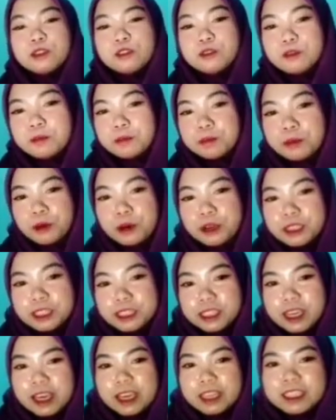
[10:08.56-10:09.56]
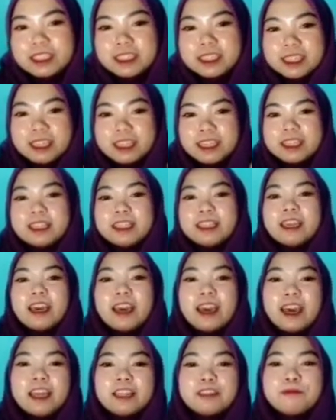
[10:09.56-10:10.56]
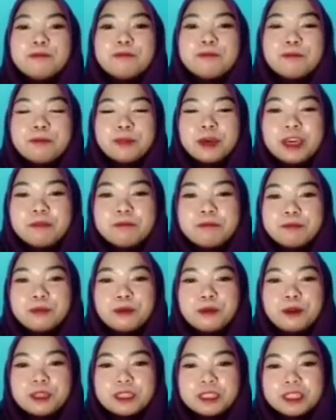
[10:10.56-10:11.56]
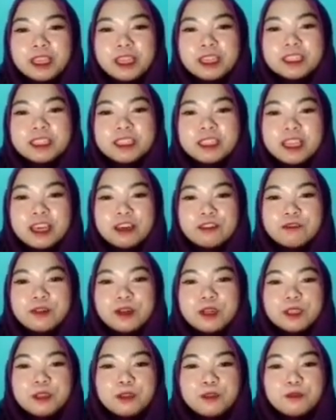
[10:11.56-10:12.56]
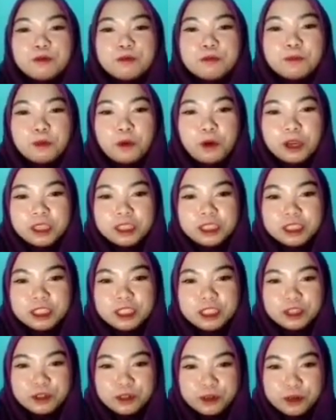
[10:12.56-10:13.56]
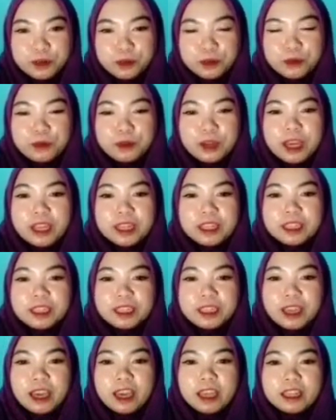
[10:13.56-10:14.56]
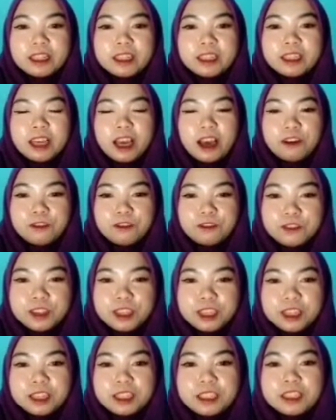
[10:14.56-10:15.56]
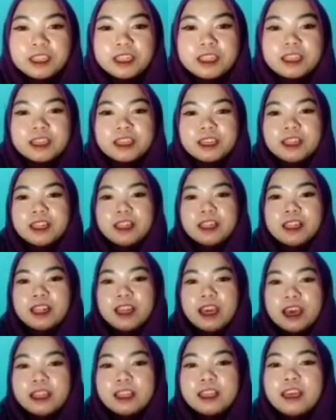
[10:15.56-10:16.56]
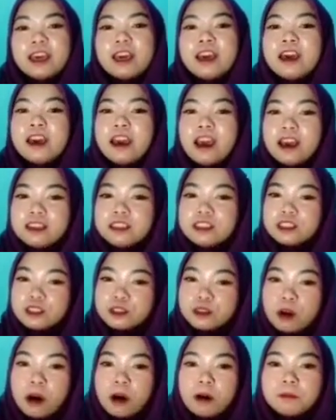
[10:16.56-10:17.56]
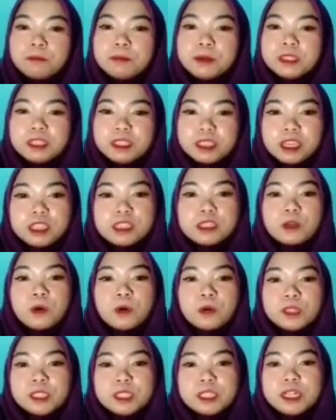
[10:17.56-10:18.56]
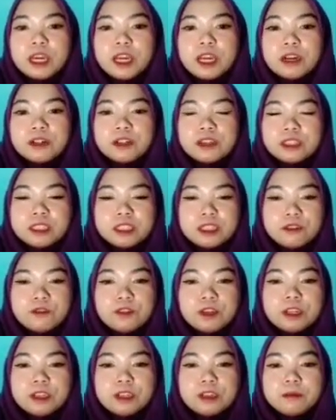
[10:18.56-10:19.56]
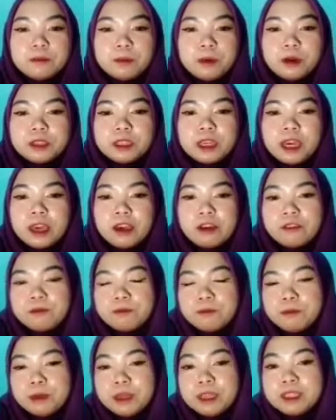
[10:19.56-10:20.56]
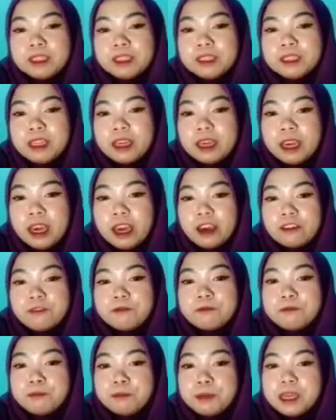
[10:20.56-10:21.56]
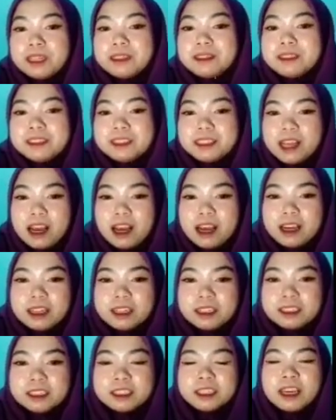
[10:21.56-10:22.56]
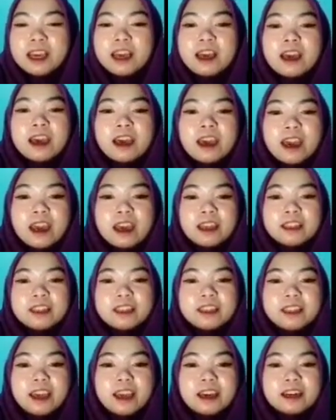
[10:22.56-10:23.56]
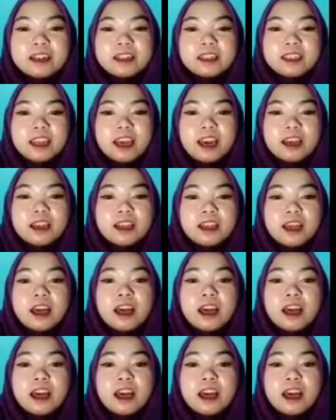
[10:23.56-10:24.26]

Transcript: to process it at main process level 2.0, and then after the collect and store purchase order and receiving report have been done, and then class